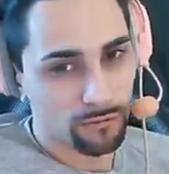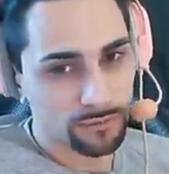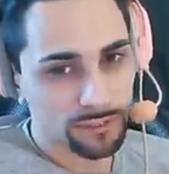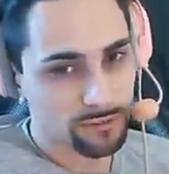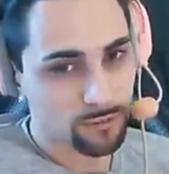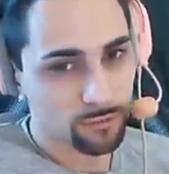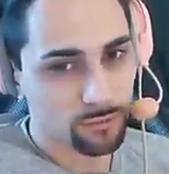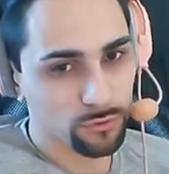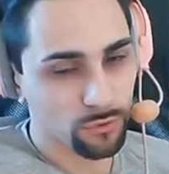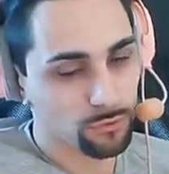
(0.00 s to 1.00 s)
Just to
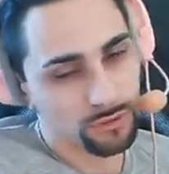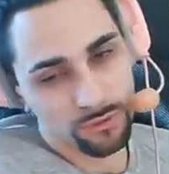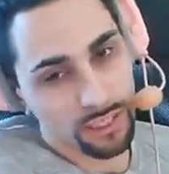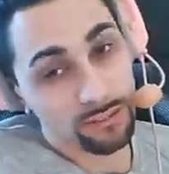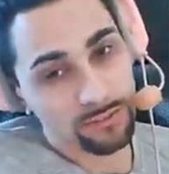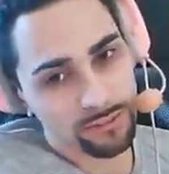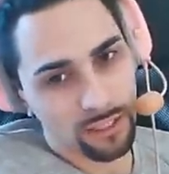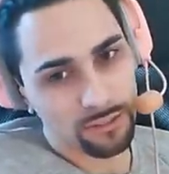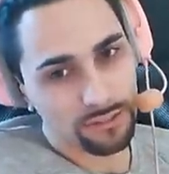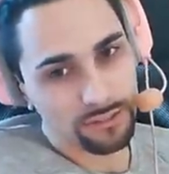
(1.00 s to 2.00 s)

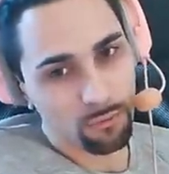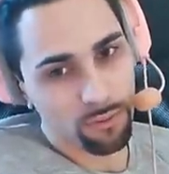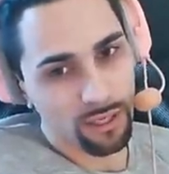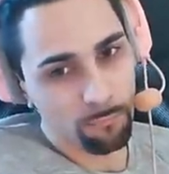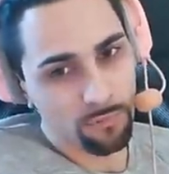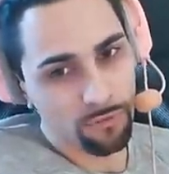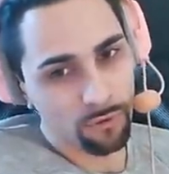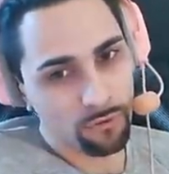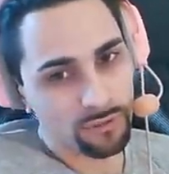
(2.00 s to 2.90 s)
RTC with up throw,